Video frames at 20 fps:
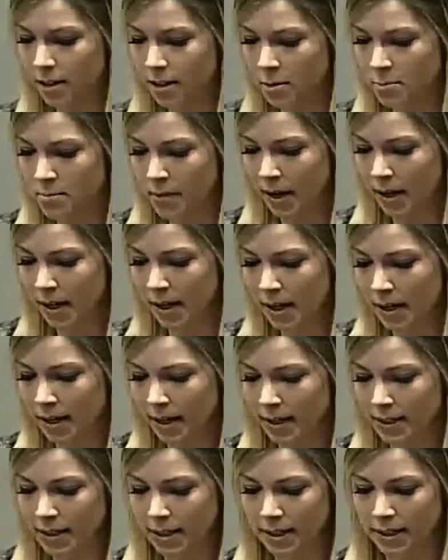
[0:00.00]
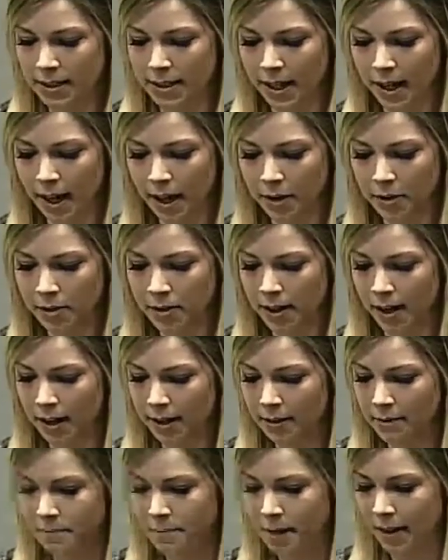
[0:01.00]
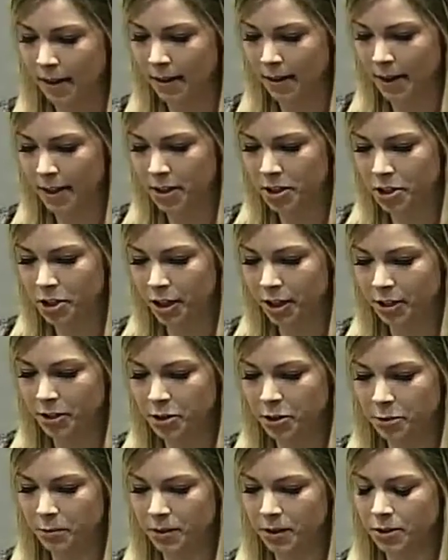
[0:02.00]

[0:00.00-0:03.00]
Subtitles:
the money collected is Kent United Methodist Church with